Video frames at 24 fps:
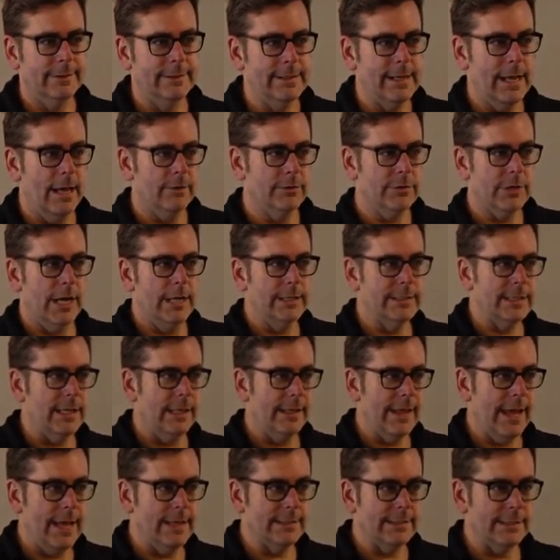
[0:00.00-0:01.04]
Now try and tell
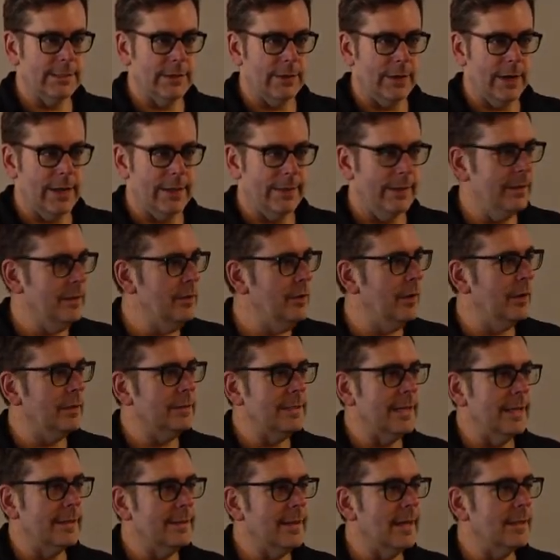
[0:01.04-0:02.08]
that story. That you could
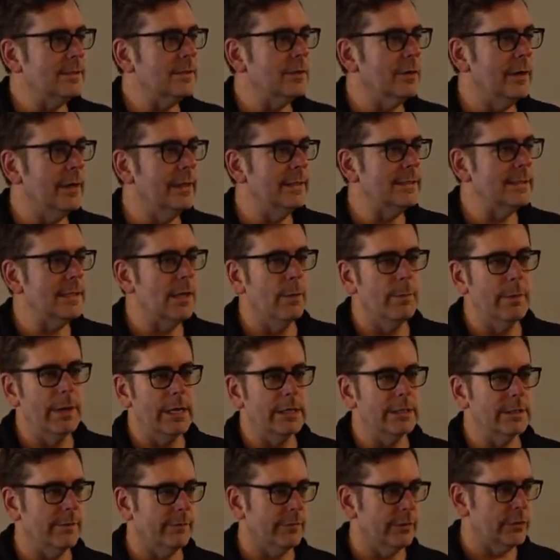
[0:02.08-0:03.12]
take that story in so many
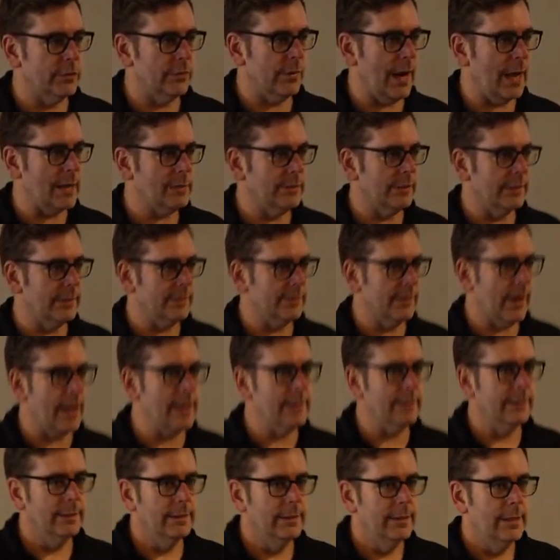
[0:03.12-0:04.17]
different directions, right?